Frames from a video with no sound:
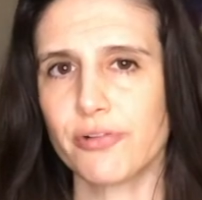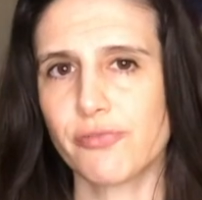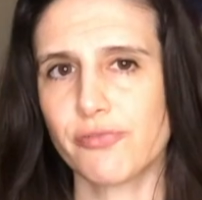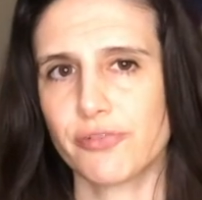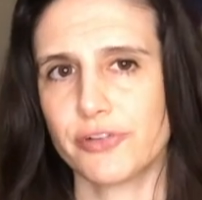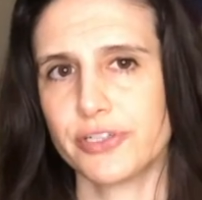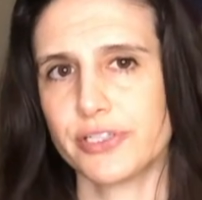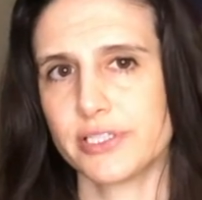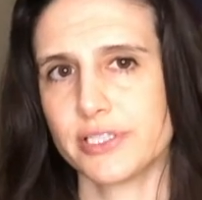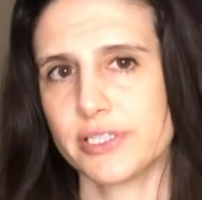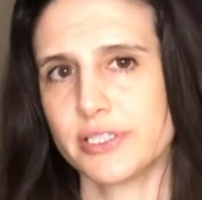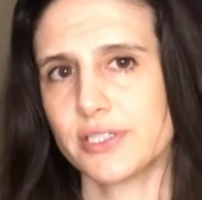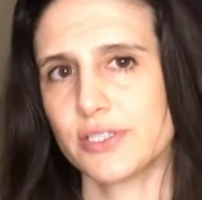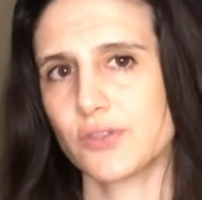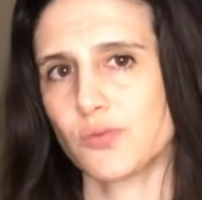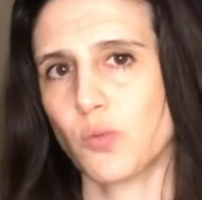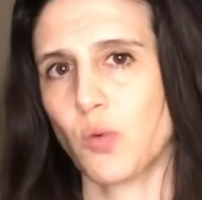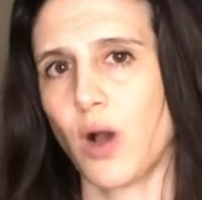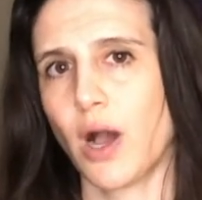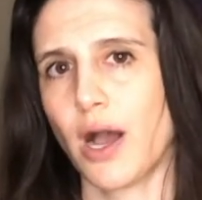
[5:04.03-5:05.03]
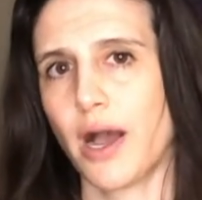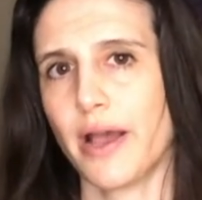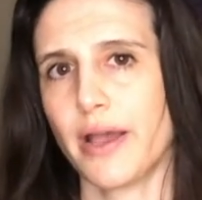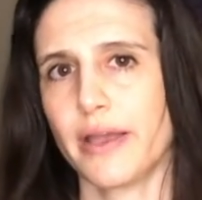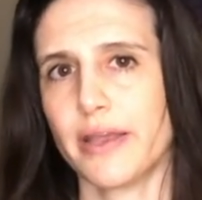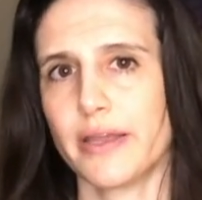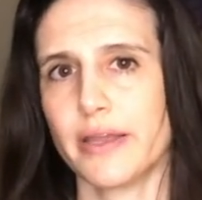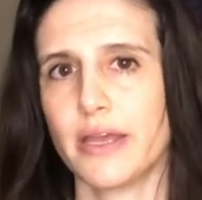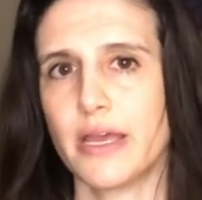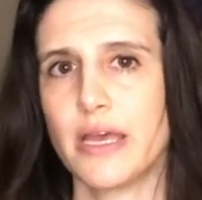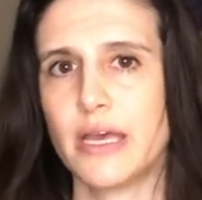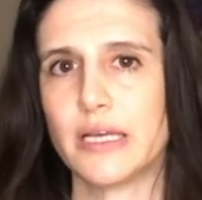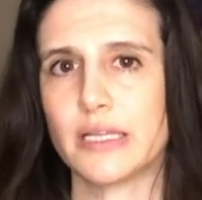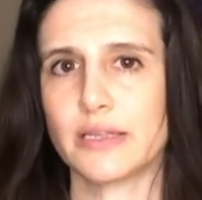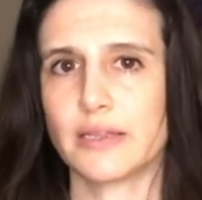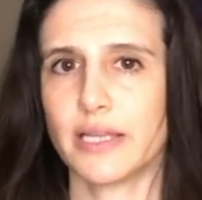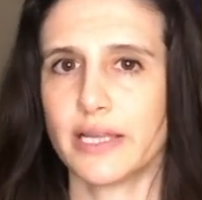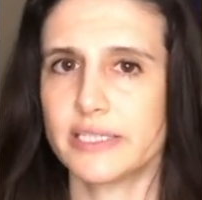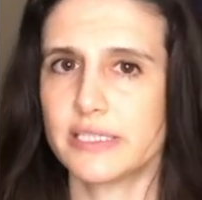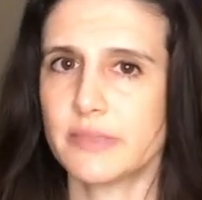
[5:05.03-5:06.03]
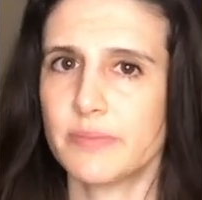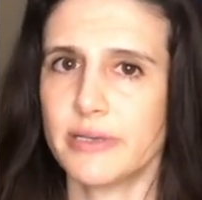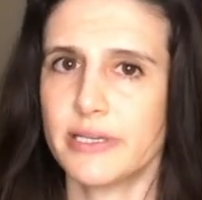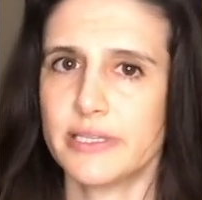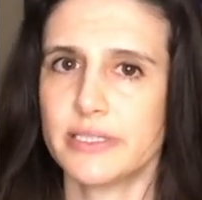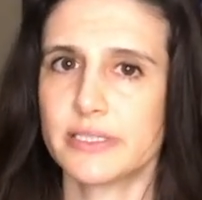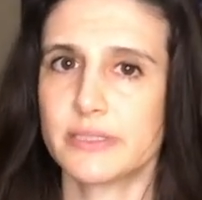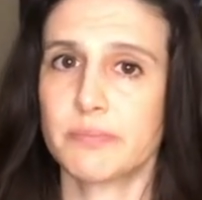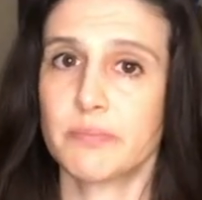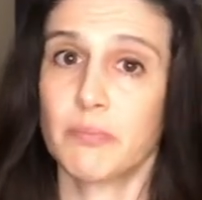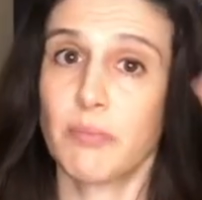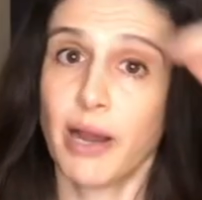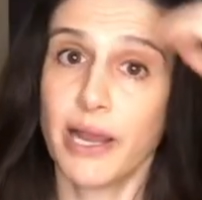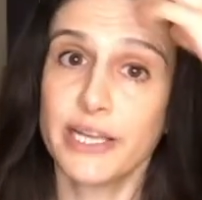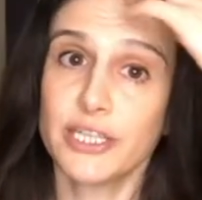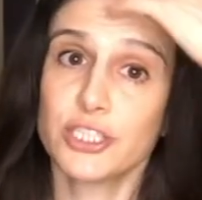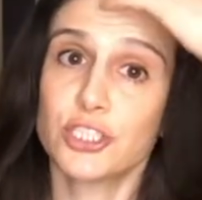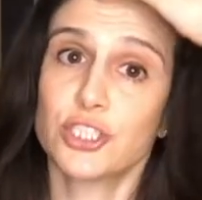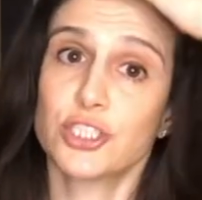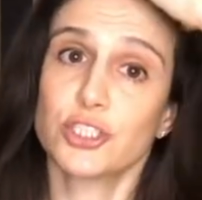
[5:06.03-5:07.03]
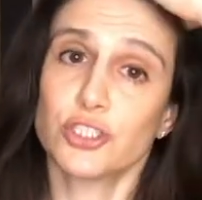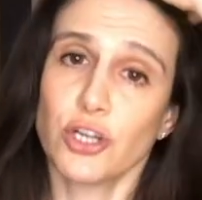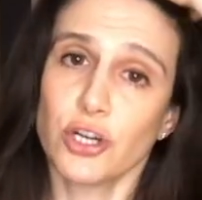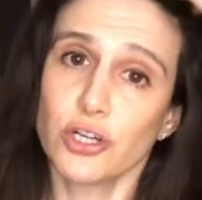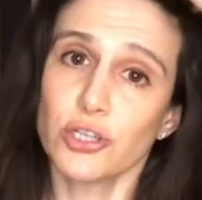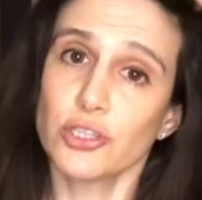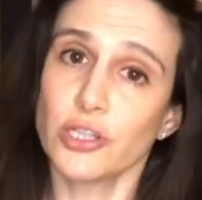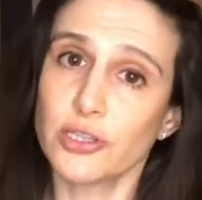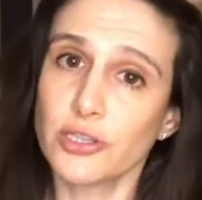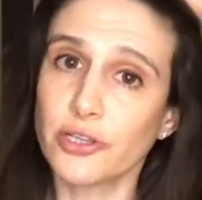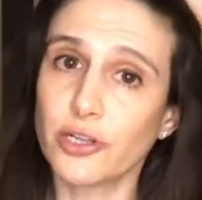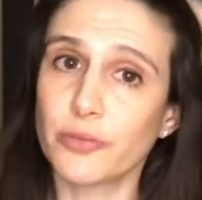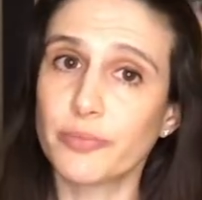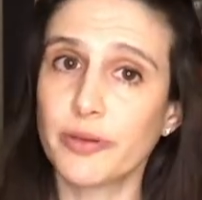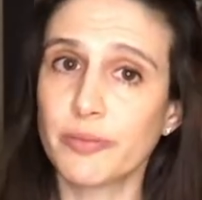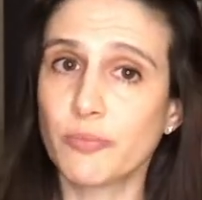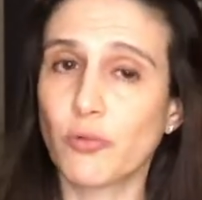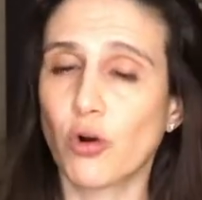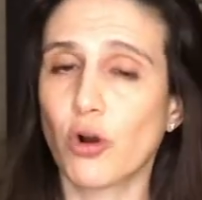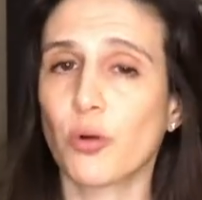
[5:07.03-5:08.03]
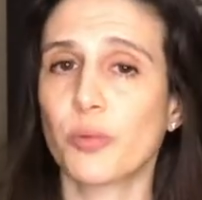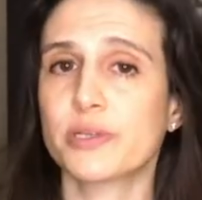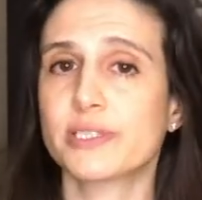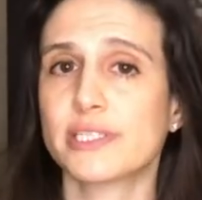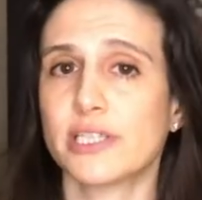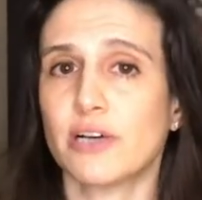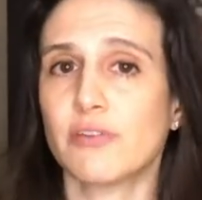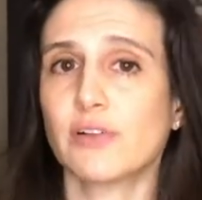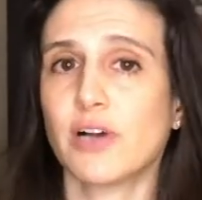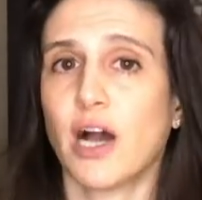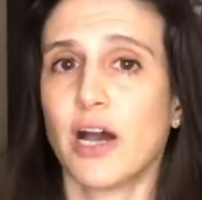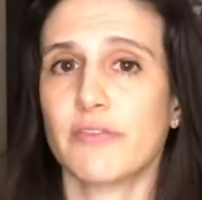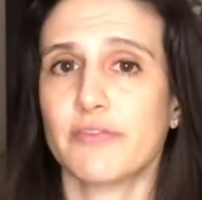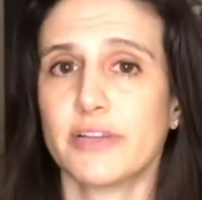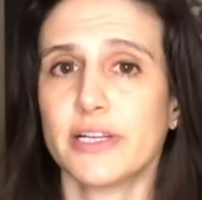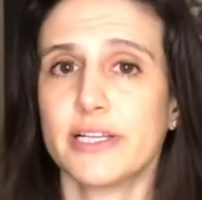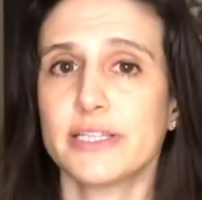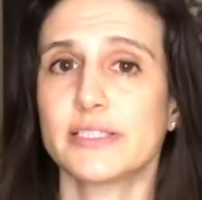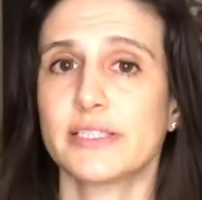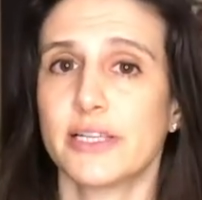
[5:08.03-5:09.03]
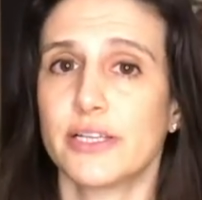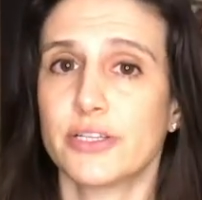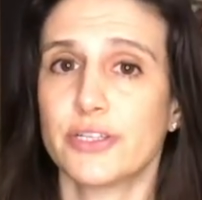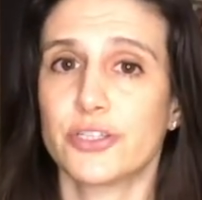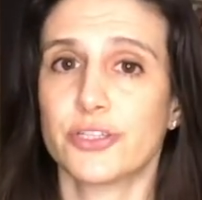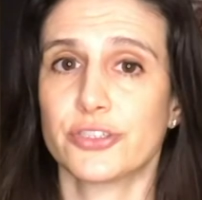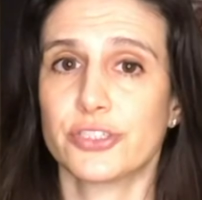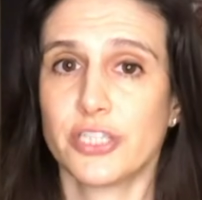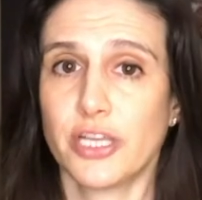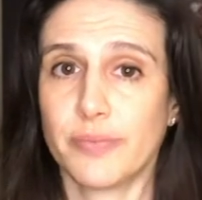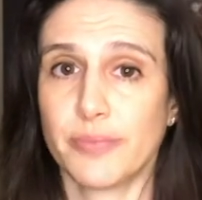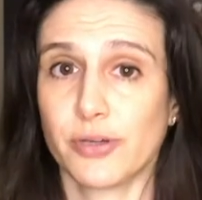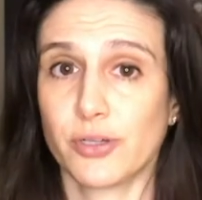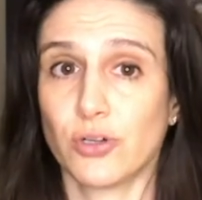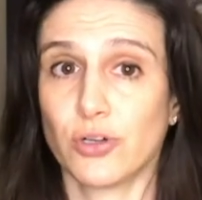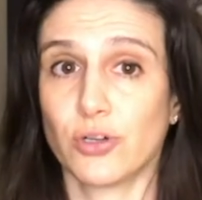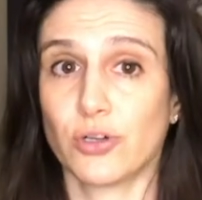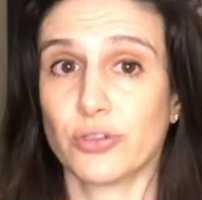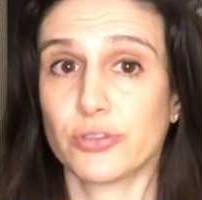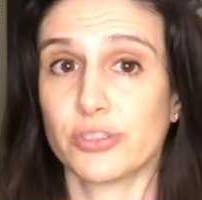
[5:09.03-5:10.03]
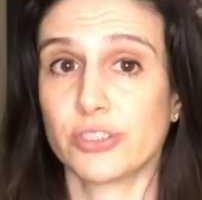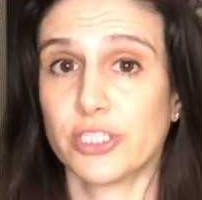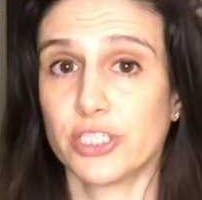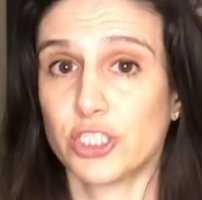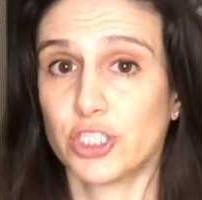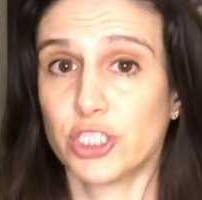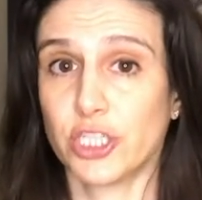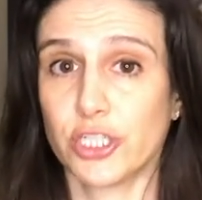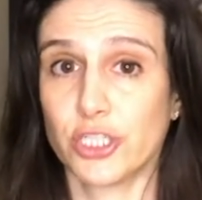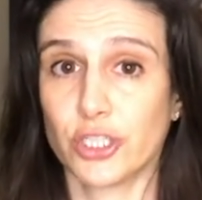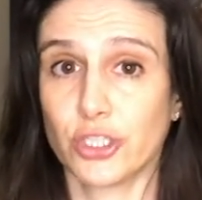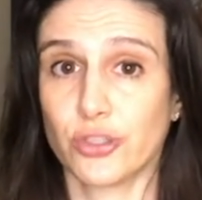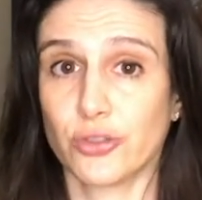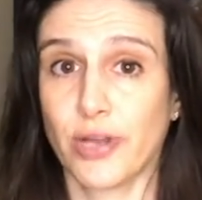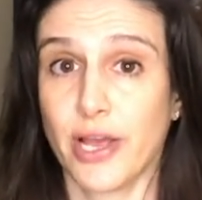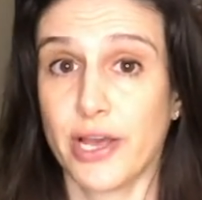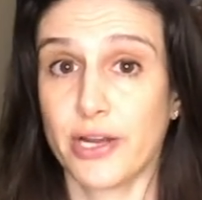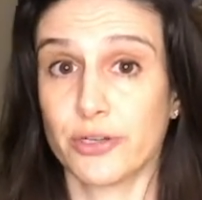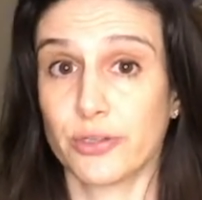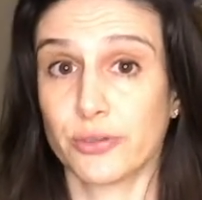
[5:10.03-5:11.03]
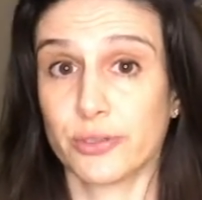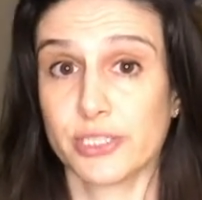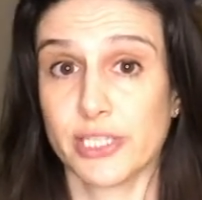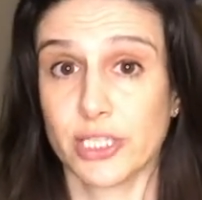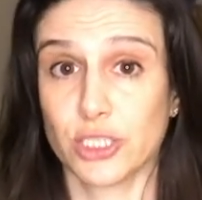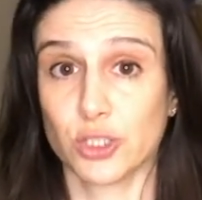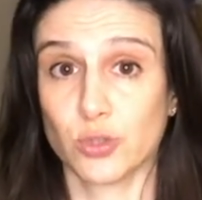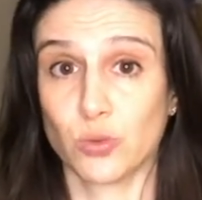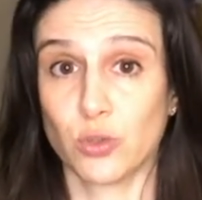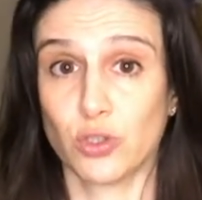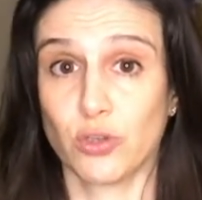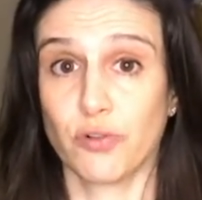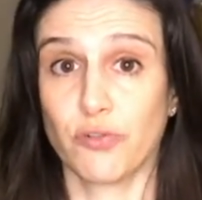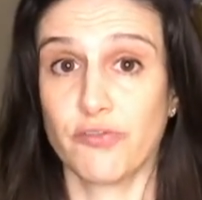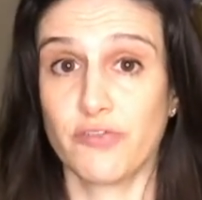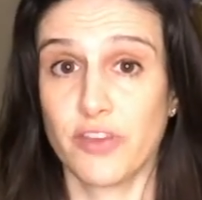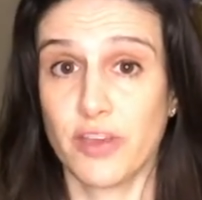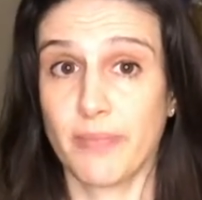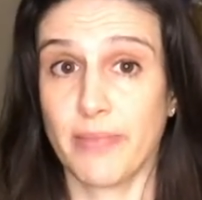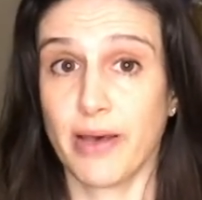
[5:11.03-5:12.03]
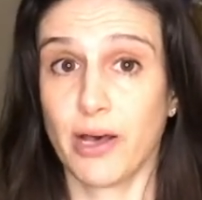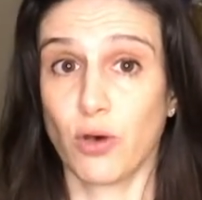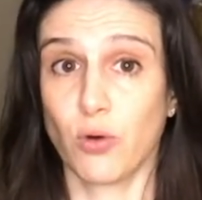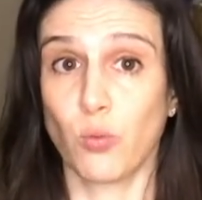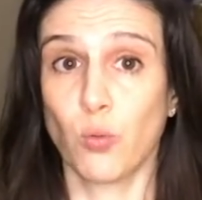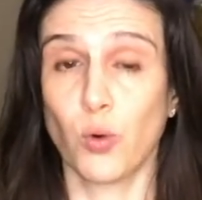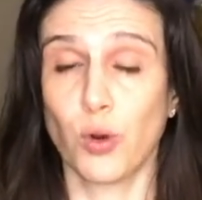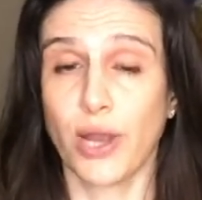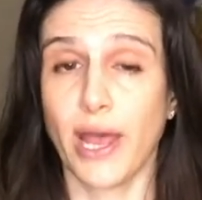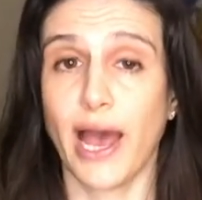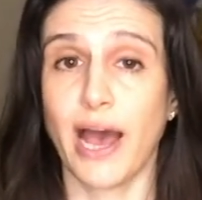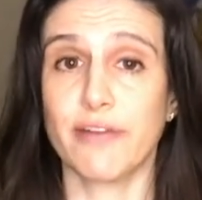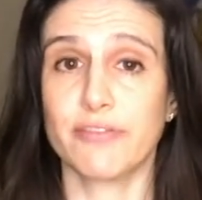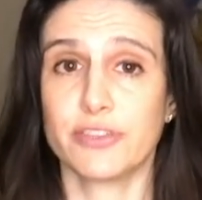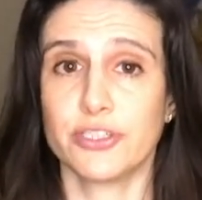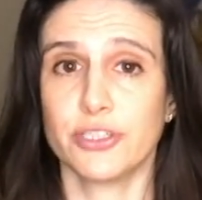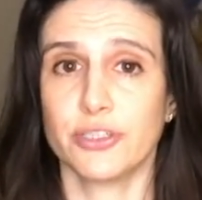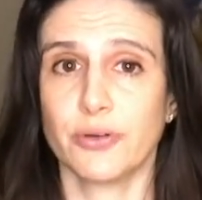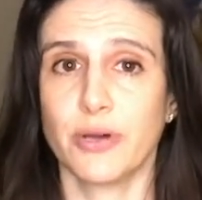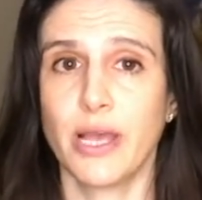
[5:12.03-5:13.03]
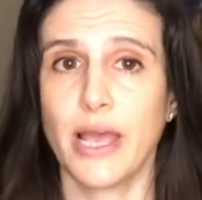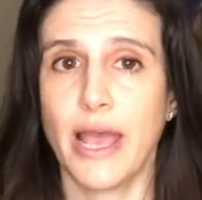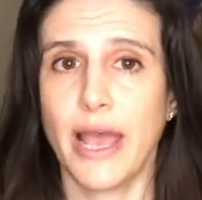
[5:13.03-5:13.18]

of reasons why lesbians might struggle a little bit more with self-confidence than your typical cisgendered, heterosexual female would have to.